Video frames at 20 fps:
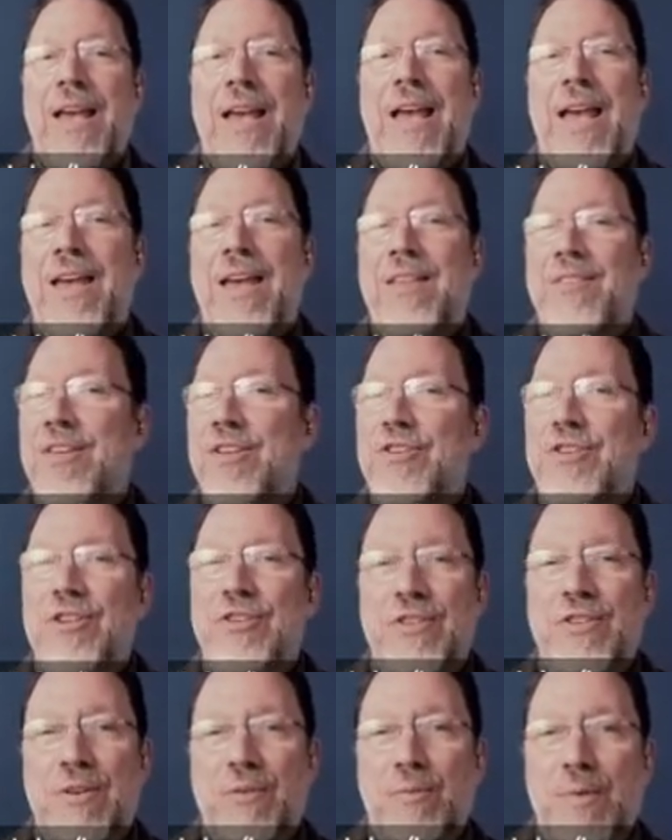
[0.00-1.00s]
And this
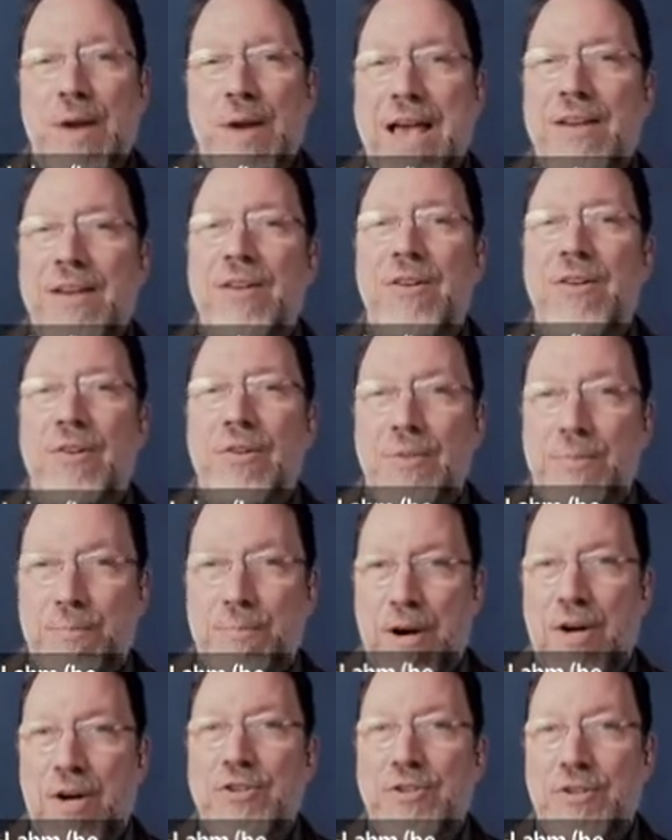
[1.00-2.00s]
is a radical
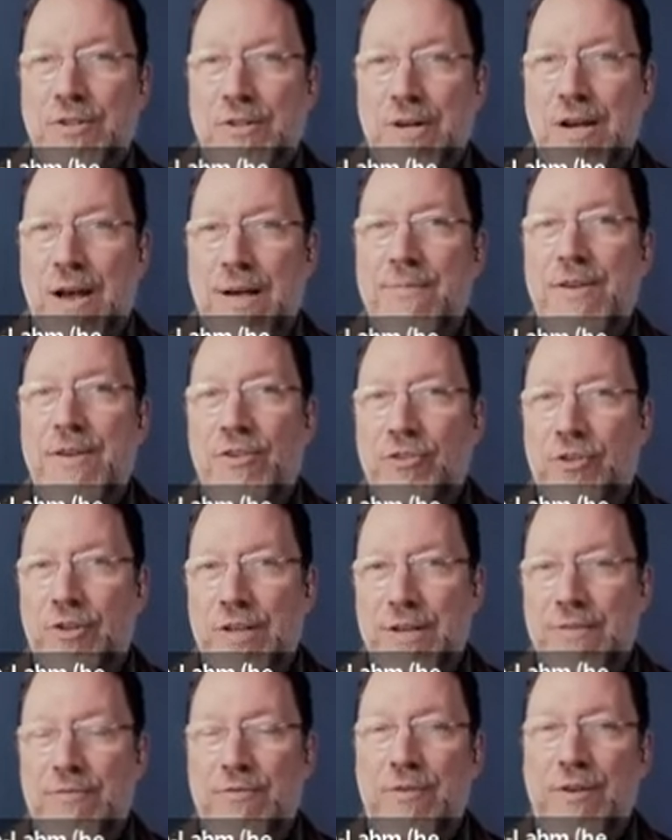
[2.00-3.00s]
departure,
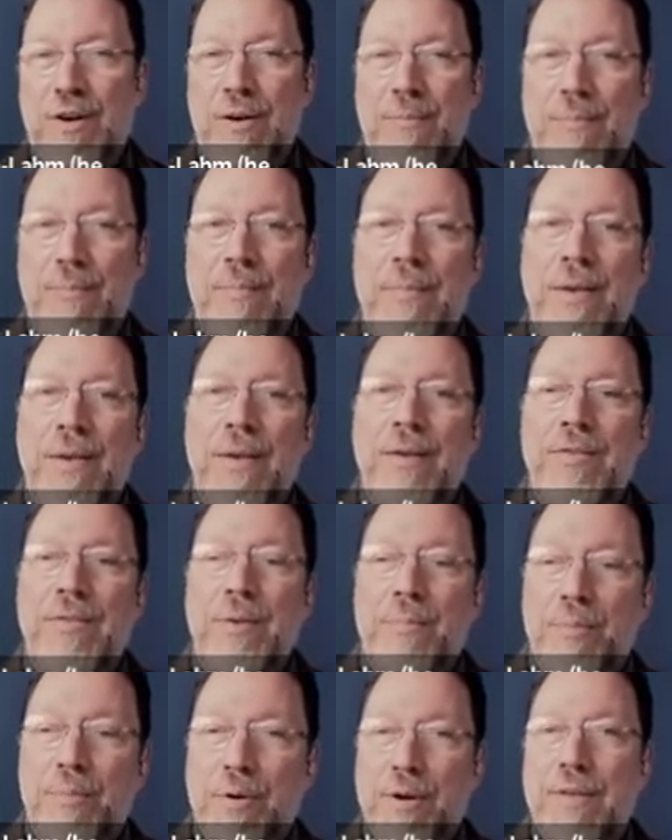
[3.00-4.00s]
obviously, from the
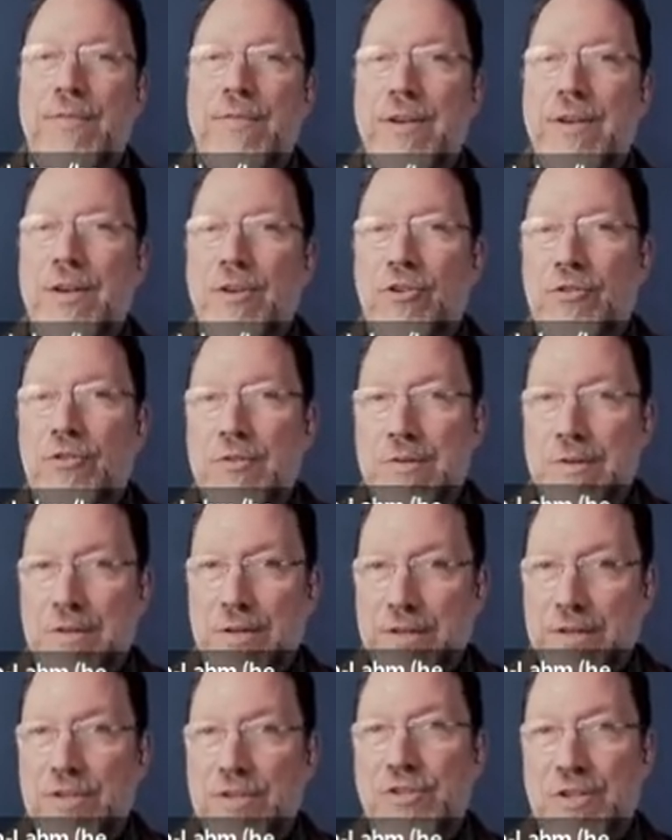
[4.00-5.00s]
previous
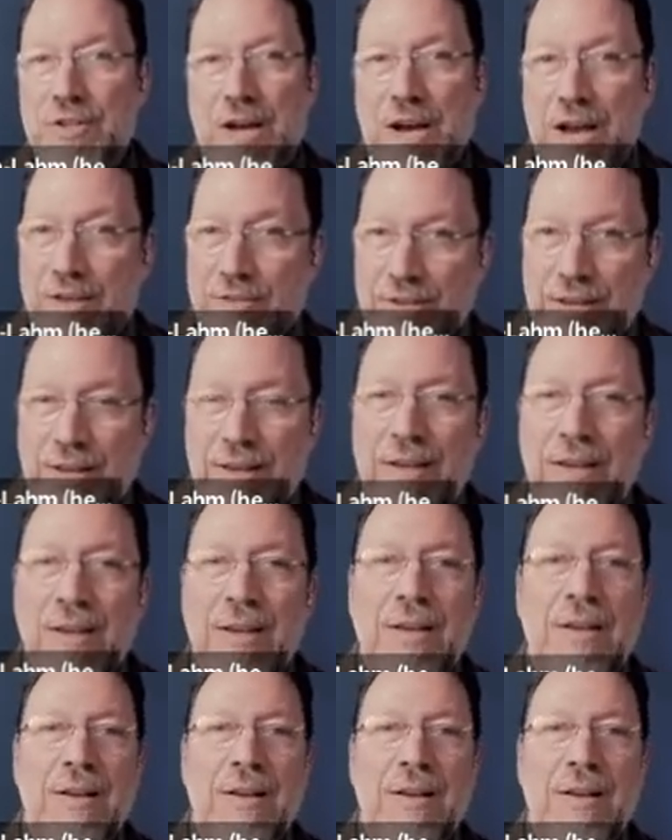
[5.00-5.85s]
collegiate Gothic.